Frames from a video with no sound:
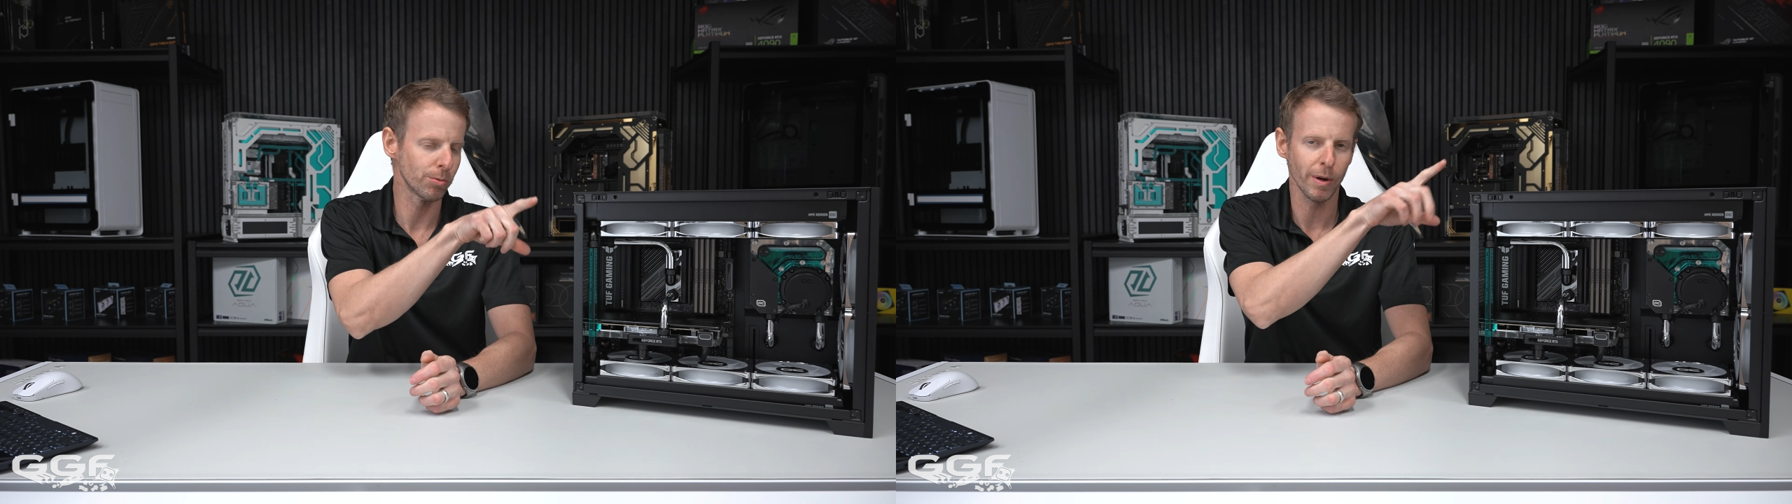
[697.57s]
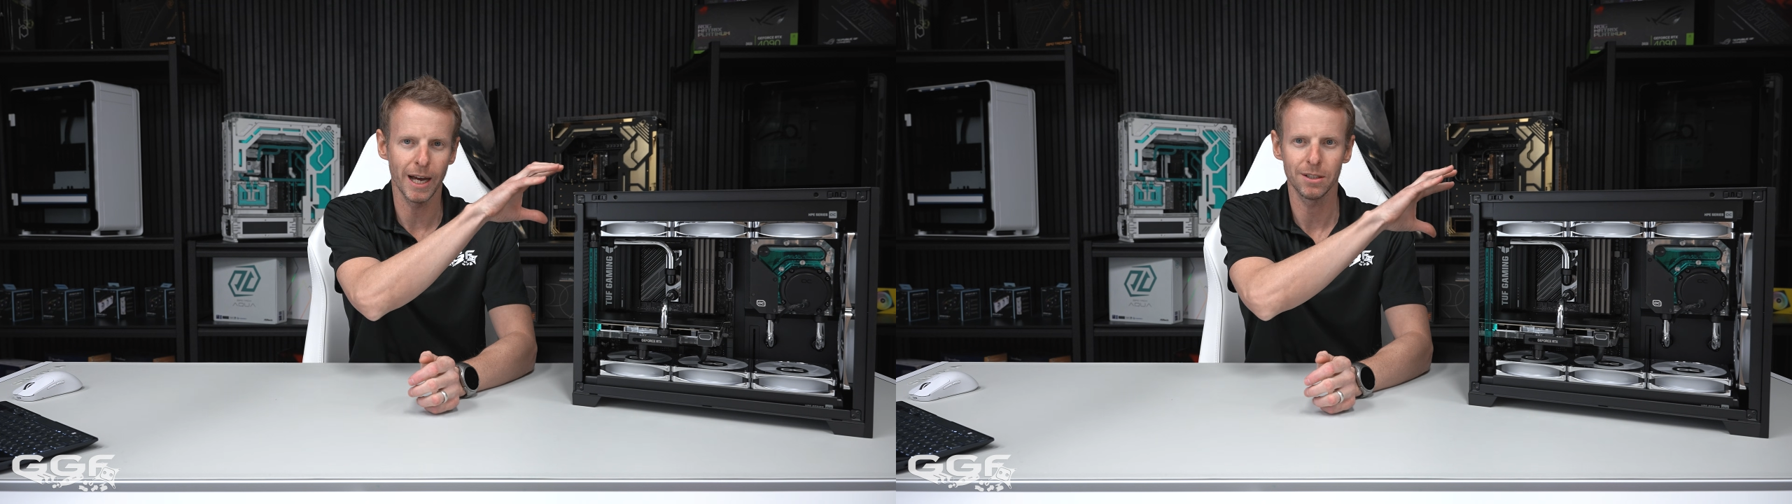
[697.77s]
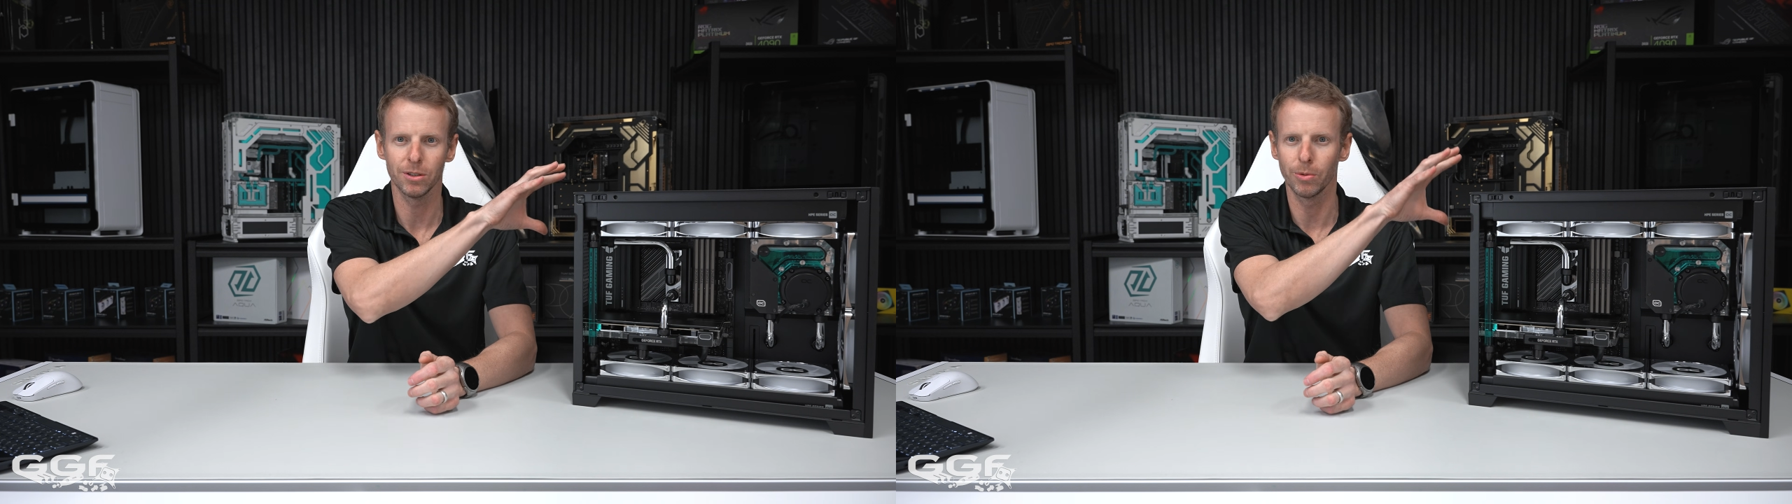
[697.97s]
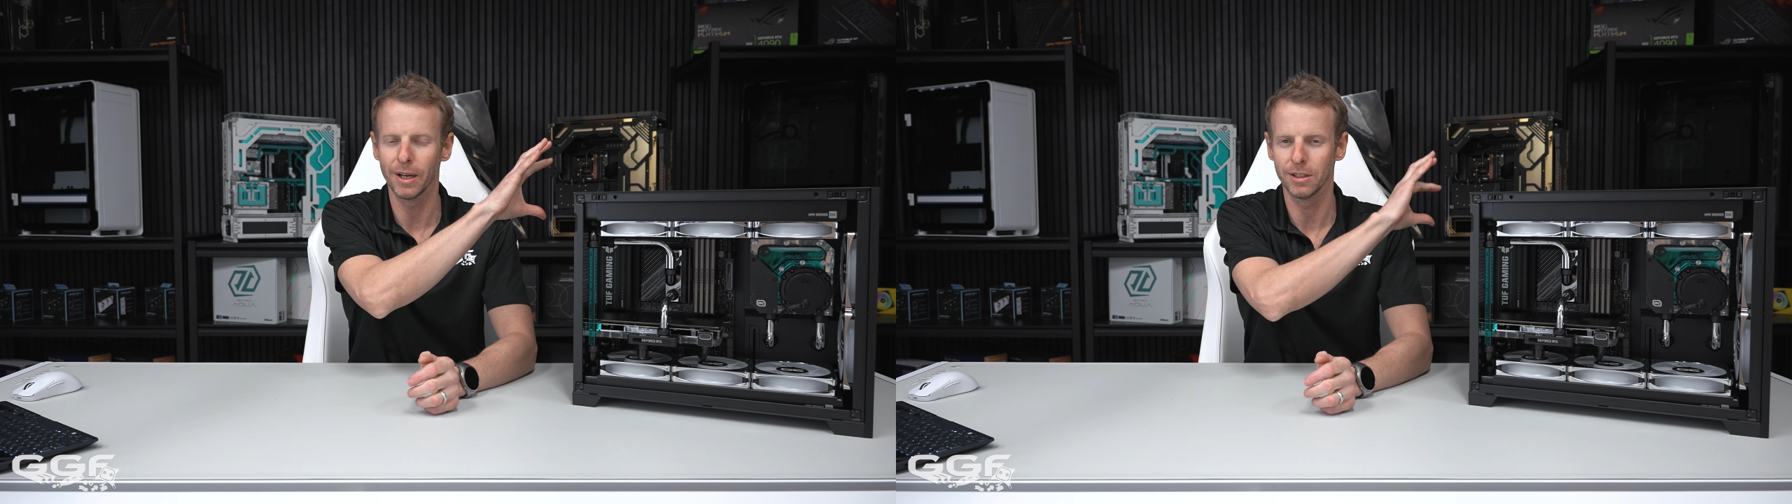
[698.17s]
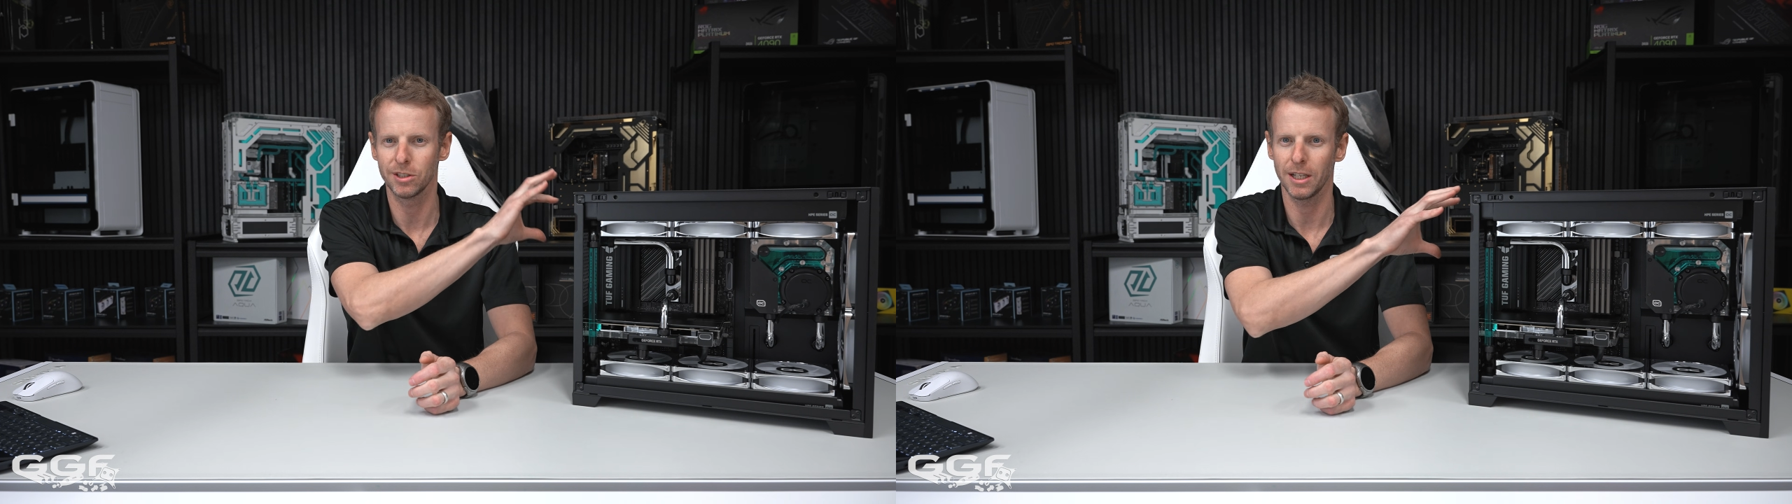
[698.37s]
routed
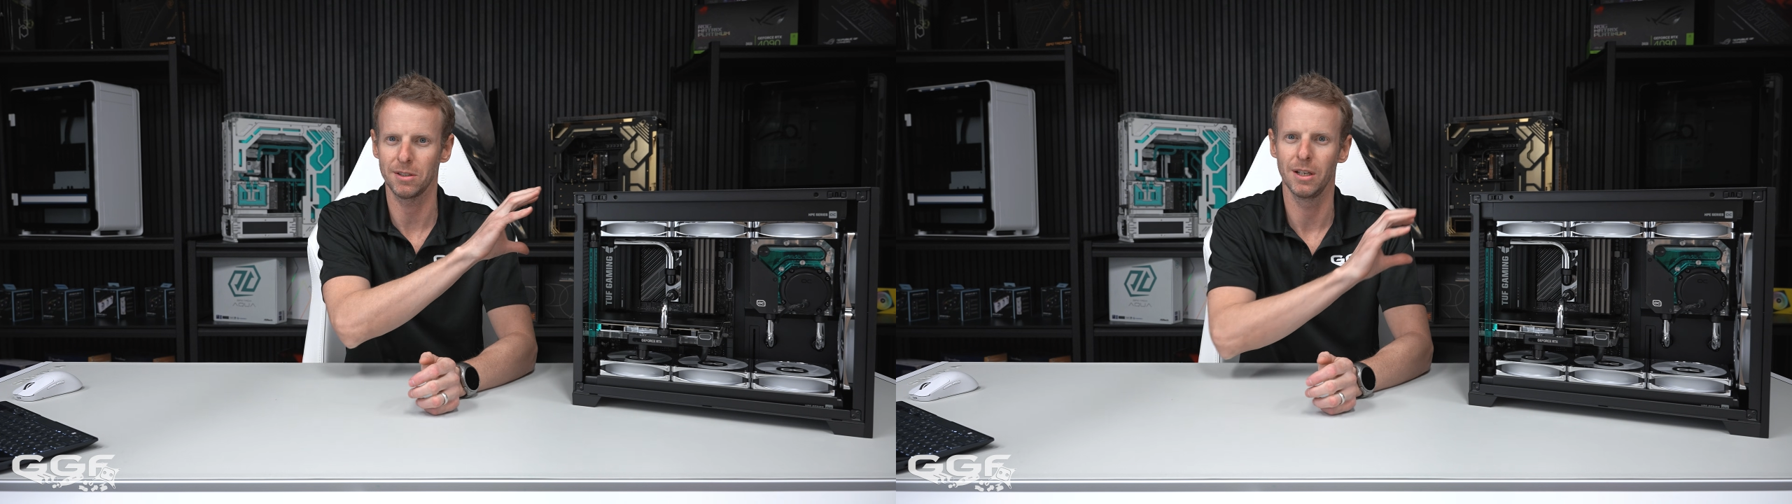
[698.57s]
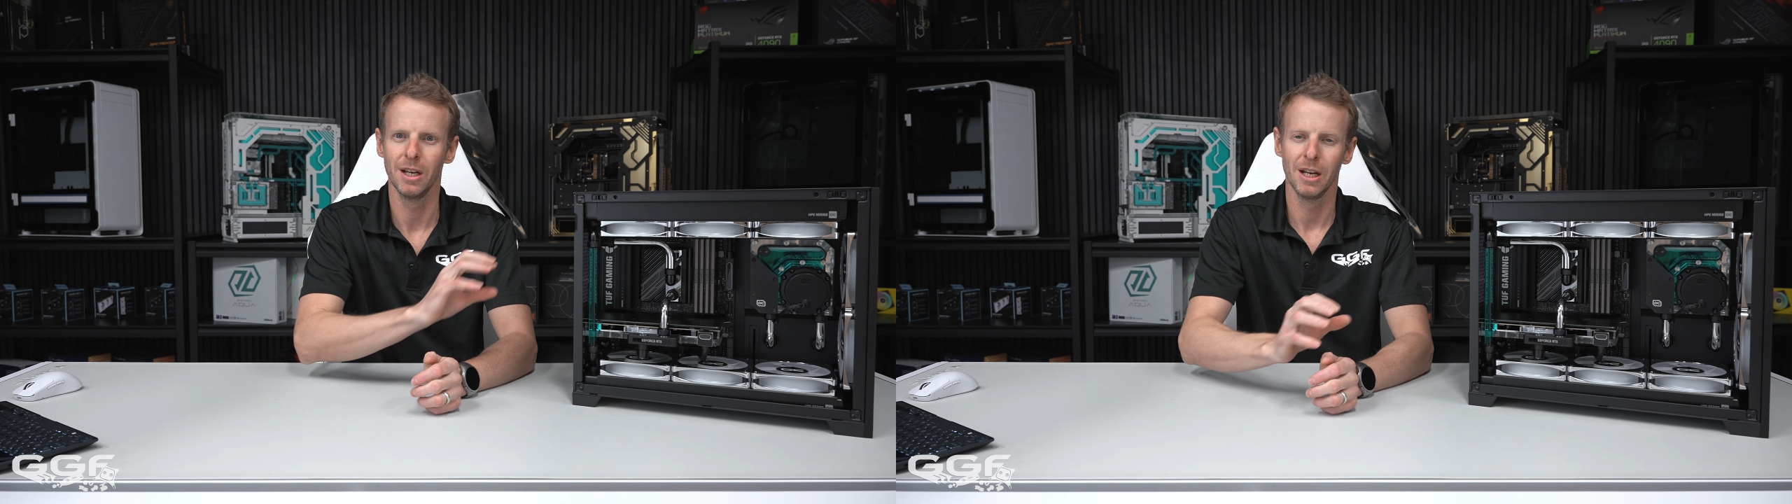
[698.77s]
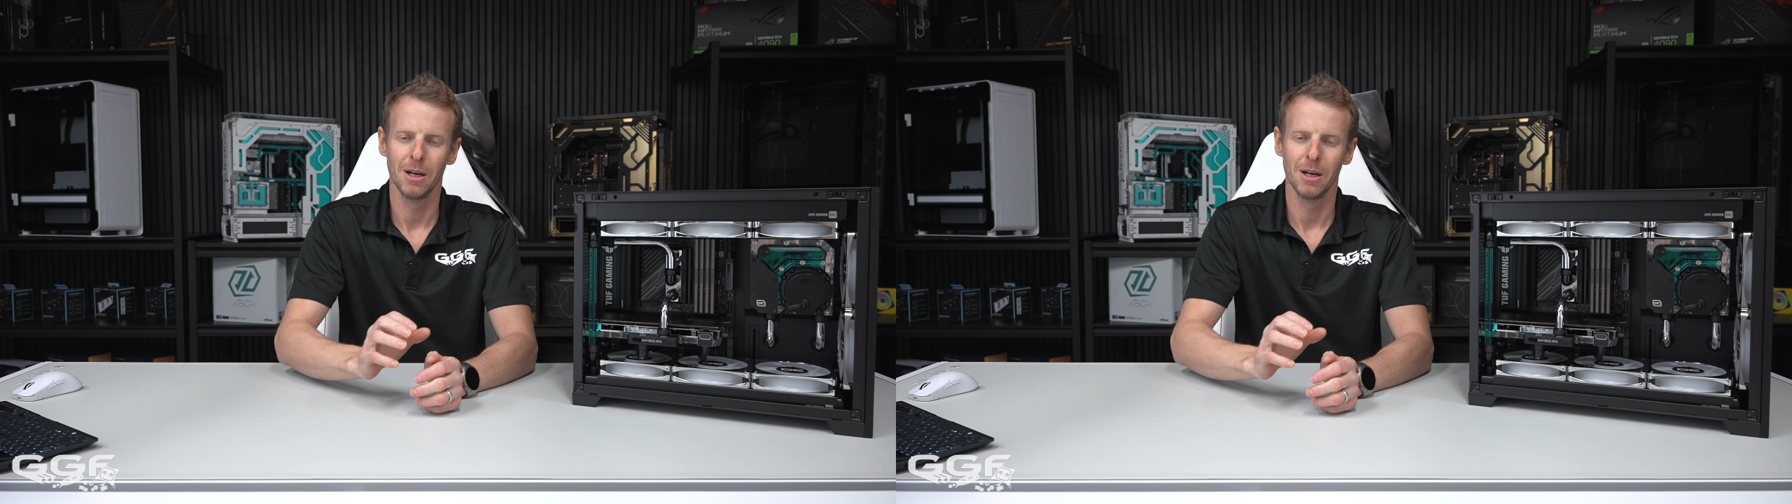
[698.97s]
around the chassis,